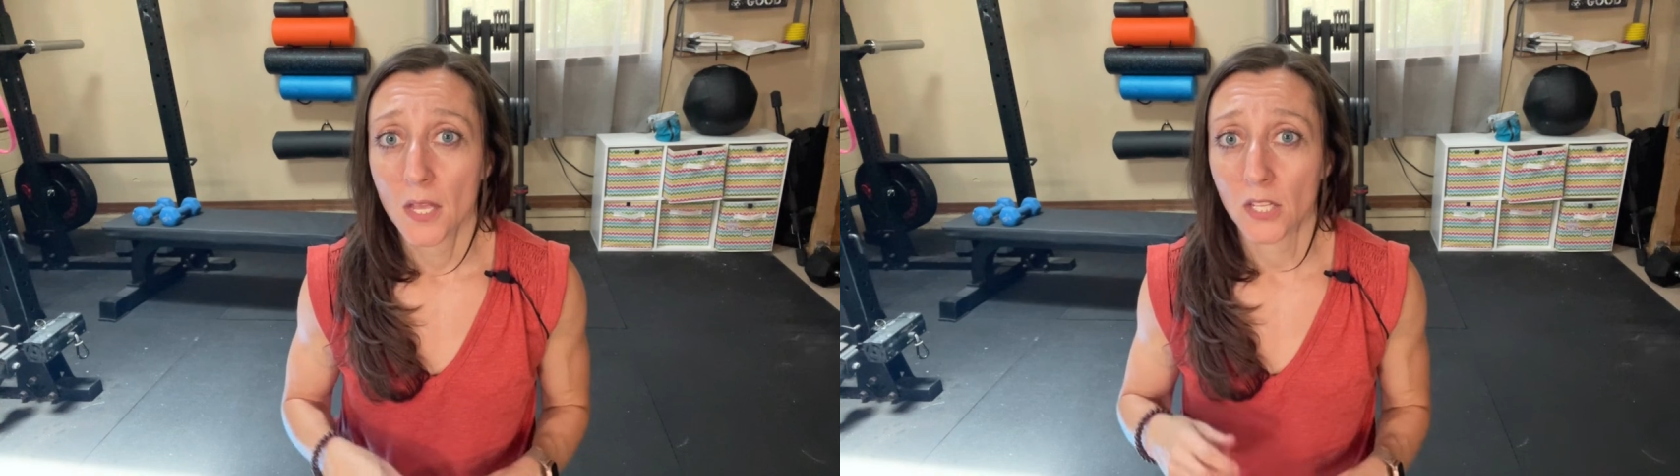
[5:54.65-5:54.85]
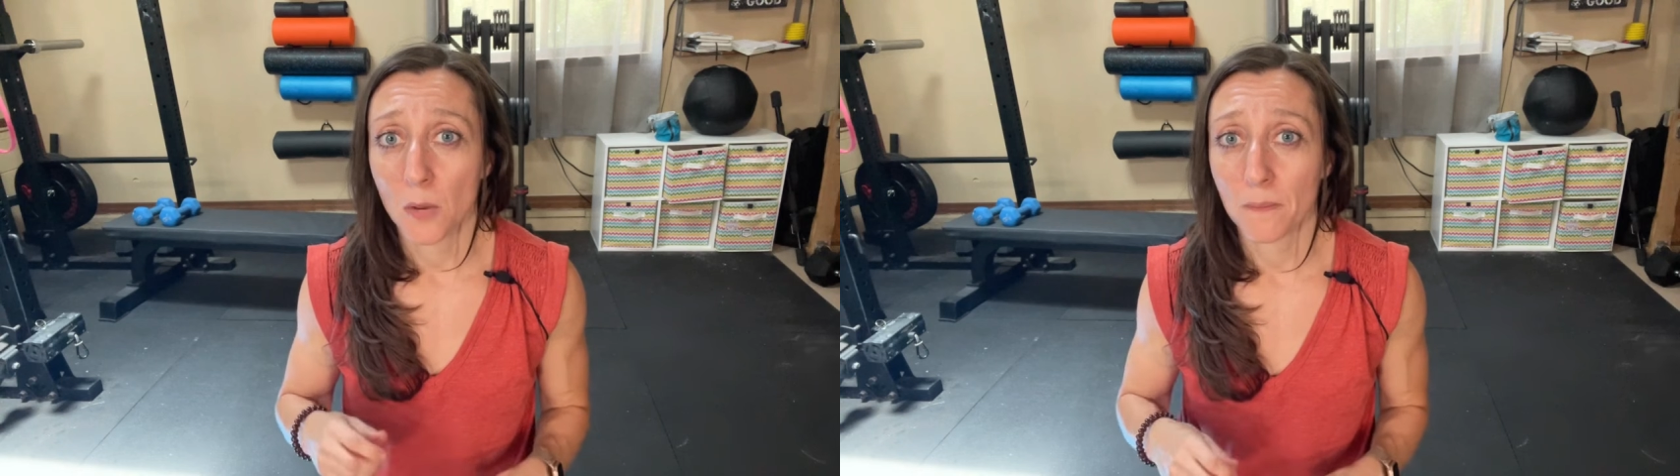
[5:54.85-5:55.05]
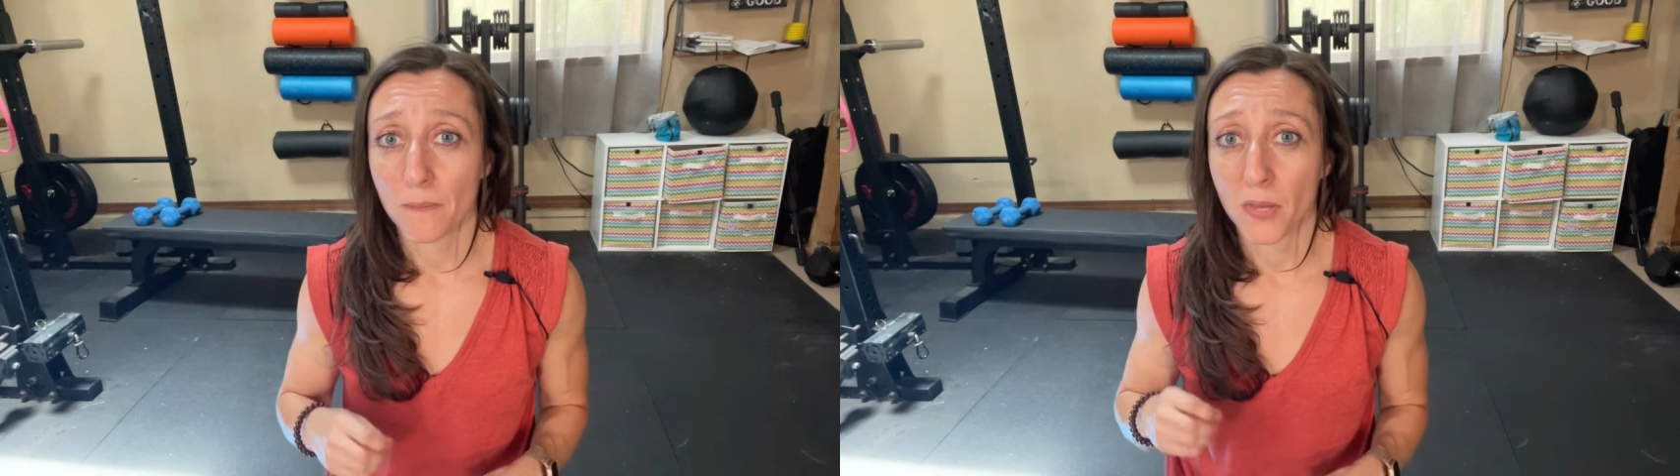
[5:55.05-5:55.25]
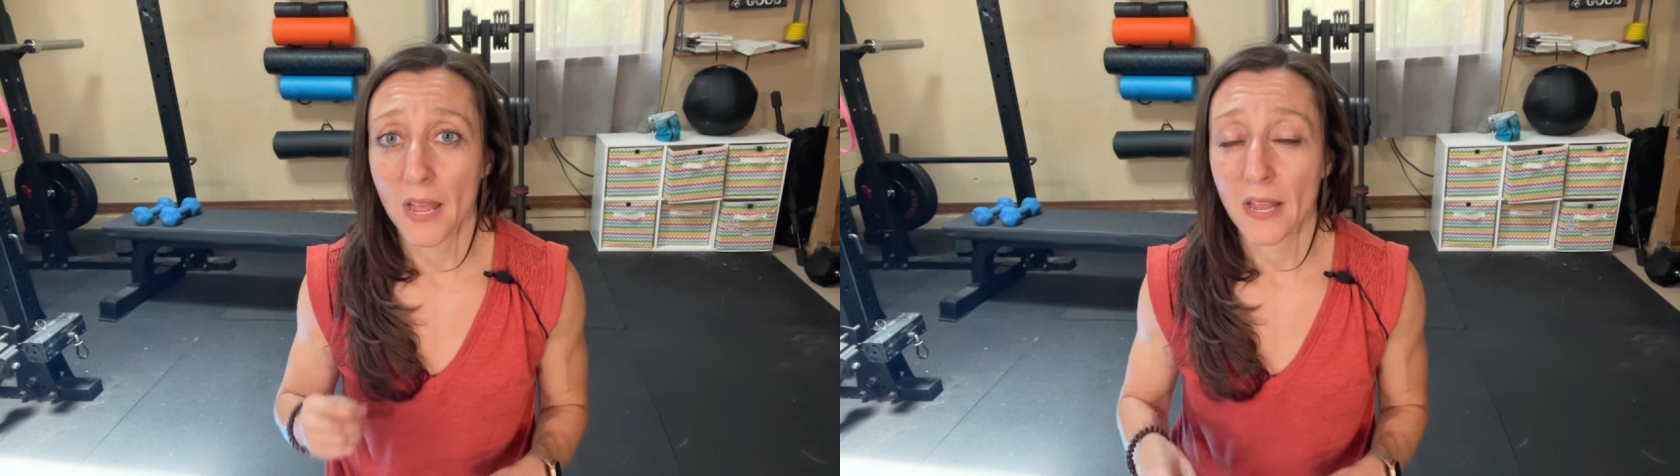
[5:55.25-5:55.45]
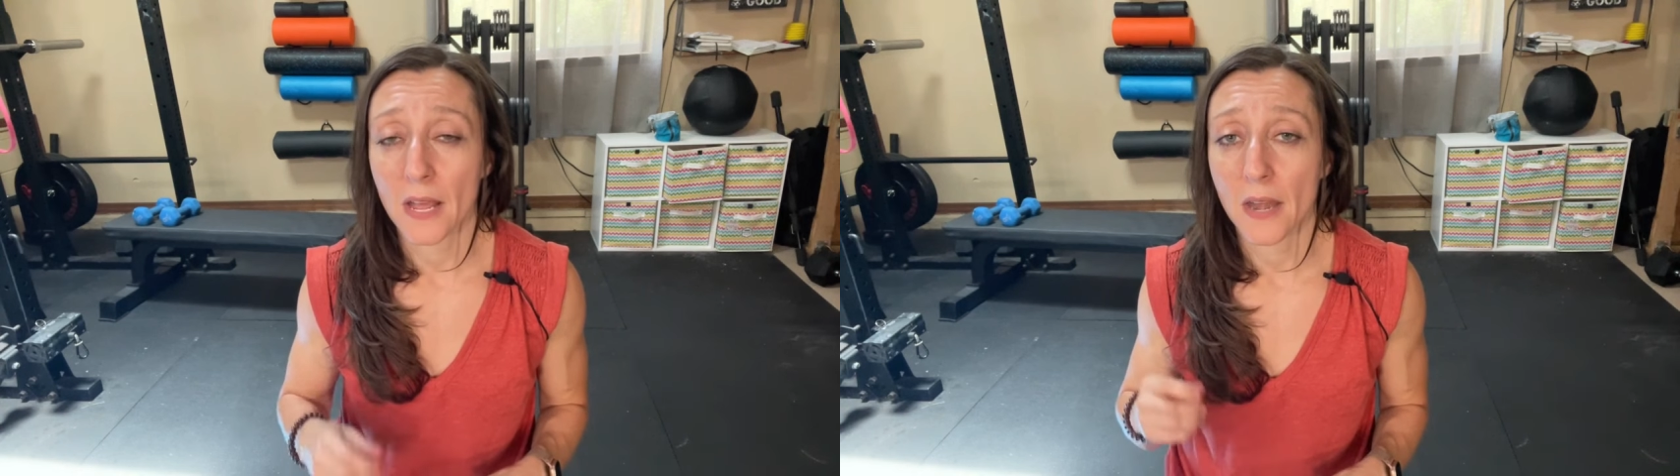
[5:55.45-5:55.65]
can
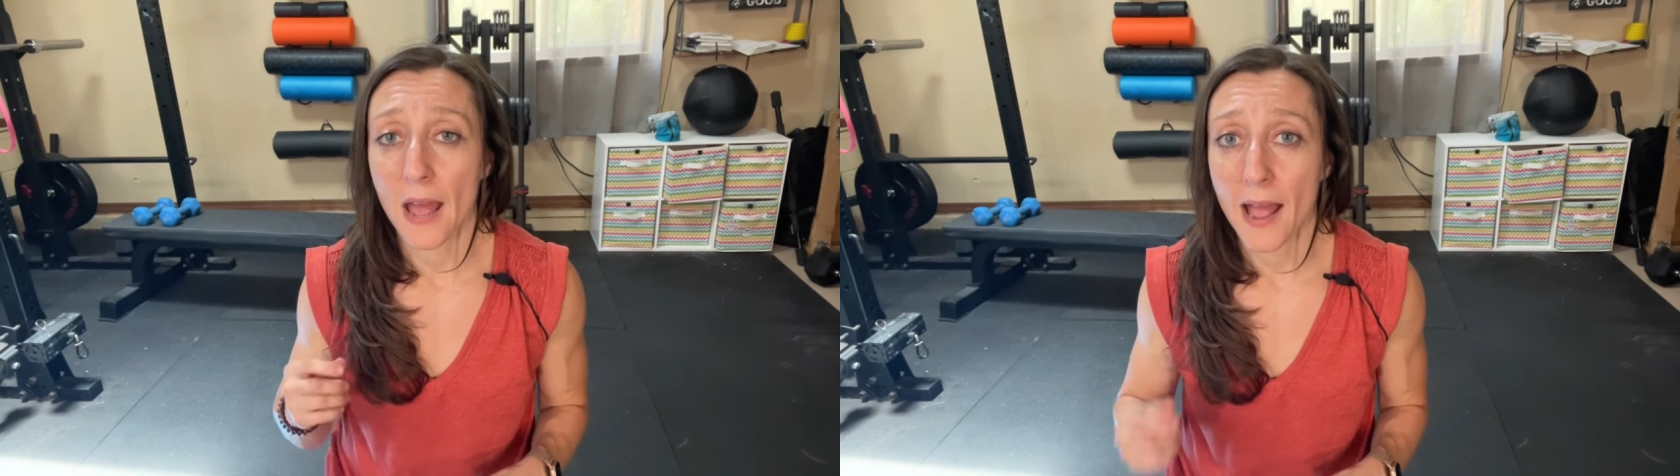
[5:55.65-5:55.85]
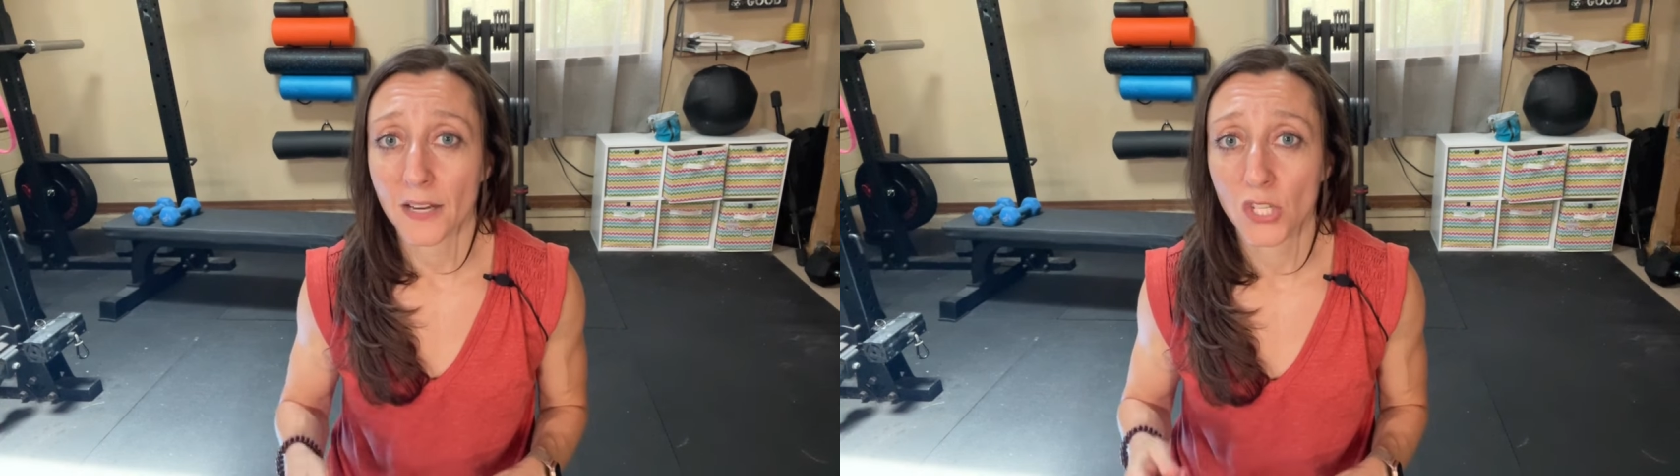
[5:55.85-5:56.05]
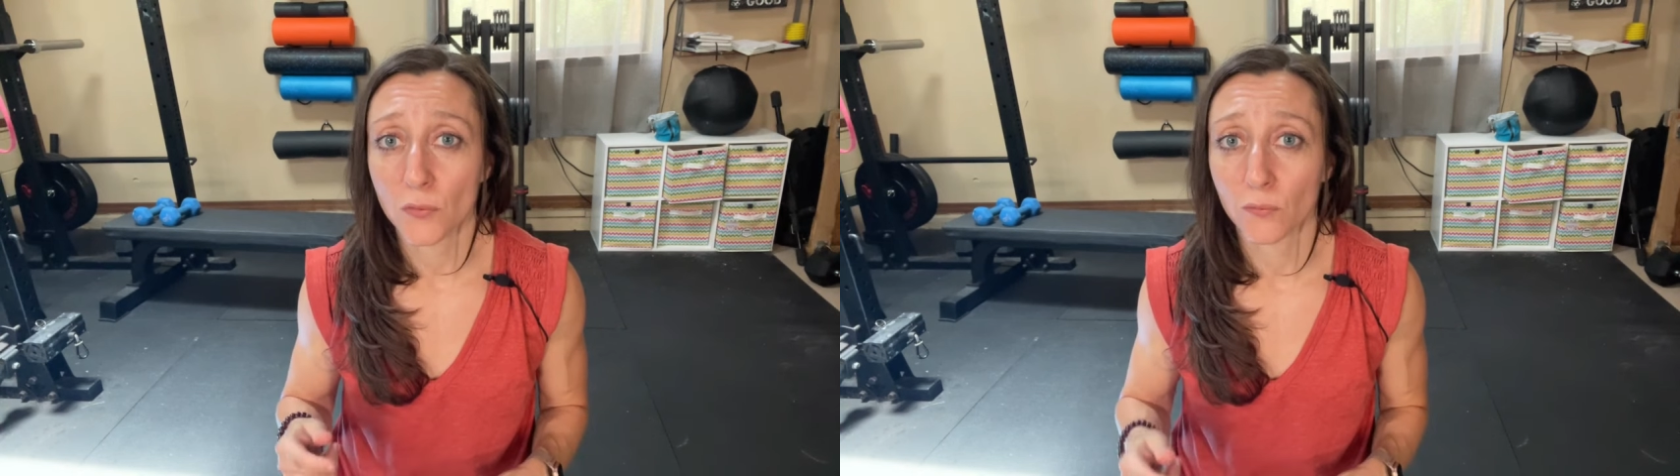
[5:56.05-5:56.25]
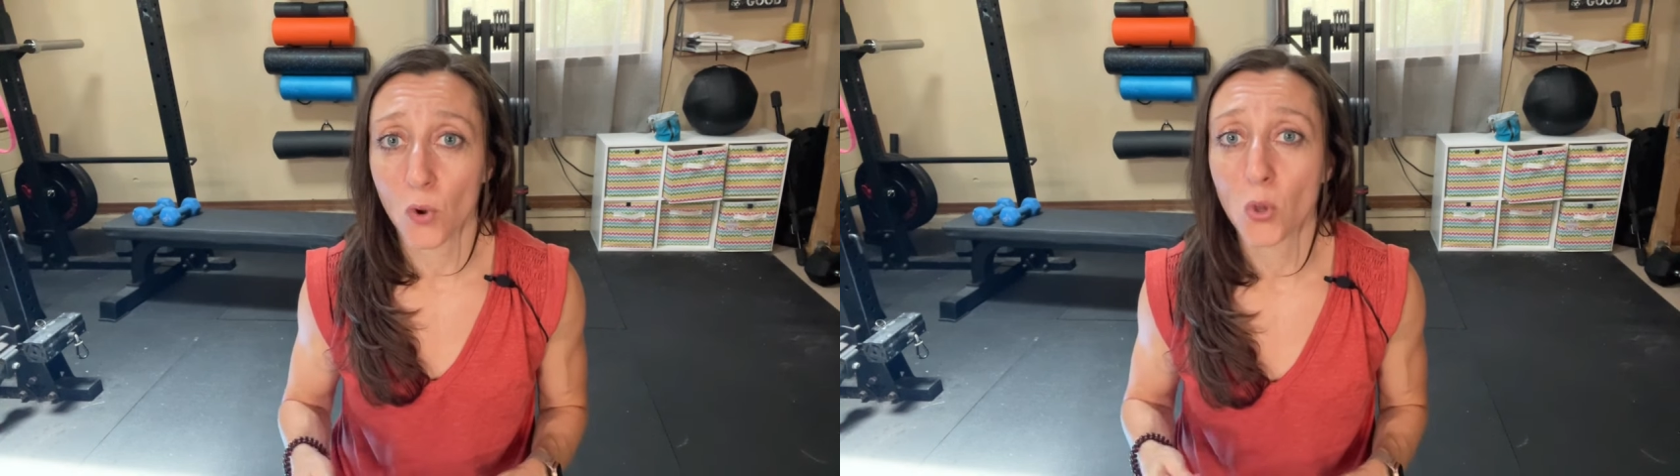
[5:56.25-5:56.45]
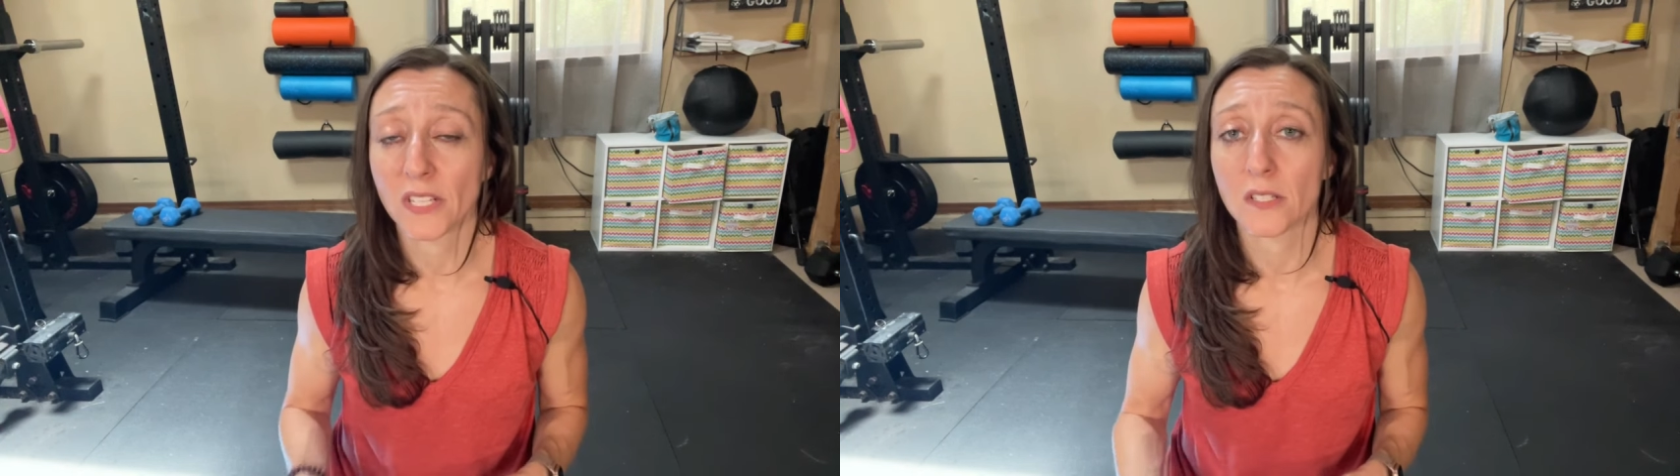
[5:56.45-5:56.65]
play an active role in